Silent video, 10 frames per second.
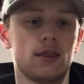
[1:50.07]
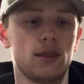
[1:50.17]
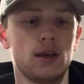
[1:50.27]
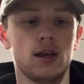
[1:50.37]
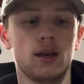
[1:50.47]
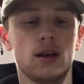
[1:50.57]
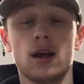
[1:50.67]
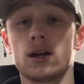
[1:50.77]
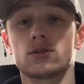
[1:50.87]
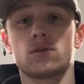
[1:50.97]
the
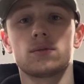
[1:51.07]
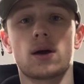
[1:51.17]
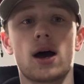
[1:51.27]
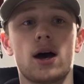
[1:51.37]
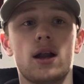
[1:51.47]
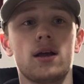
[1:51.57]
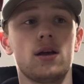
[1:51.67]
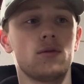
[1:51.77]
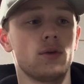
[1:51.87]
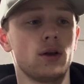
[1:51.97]
next rod
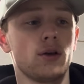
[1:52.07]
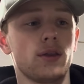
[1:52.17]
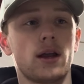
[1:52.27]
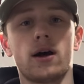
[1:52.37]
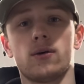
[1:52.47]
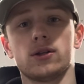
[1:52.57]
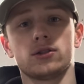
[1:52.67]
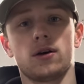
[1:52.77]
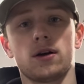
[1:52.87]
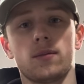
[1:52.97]
and reel that I want to
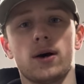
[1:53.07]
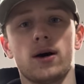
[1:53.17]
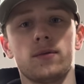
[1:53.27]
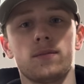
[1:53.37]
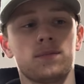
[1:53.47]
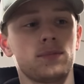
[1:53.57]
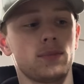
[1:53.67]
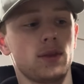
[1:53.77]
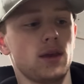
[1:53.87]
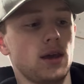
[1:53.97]
talk about
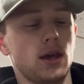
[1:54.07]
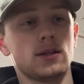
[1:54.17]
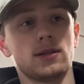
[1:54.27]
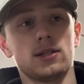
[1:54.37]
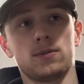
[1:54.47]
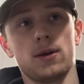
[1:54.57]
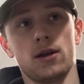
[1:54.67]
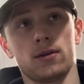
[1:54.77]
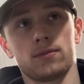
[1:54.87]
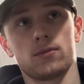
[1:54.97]
is a
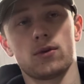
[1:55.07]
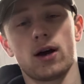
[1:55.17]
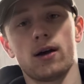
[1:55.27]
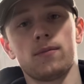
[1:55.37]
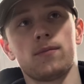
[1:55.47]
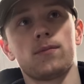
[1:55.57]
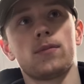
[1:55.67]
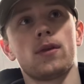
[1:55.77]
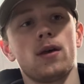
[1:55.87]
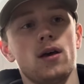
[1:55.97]
spinning rod.
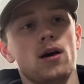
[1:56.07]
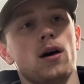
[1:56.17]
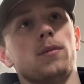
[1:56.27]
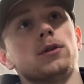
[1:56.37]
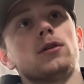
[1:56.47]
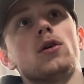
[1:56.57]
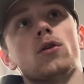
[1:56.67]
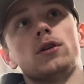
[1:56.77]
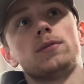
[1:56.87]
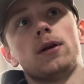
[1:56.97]
It's the
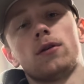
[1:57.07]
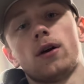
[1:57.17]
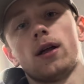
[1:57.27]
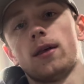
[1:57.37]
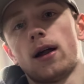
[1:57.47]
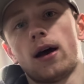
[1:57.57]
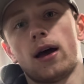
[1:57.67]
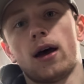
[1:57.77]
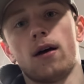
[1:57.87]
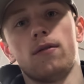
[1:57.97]
only spinning rod that I
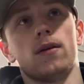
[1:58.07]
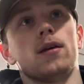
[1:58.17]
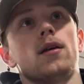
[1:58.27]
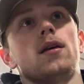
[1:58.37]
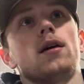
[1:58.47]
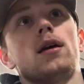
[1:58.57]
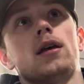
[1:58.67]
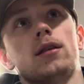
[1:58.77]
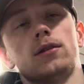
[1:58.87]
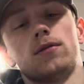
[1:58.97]
have
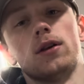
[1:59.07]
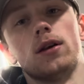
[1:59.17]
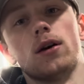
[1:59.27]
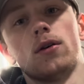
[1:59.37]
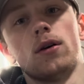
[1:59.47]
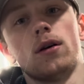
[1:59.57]
in this video,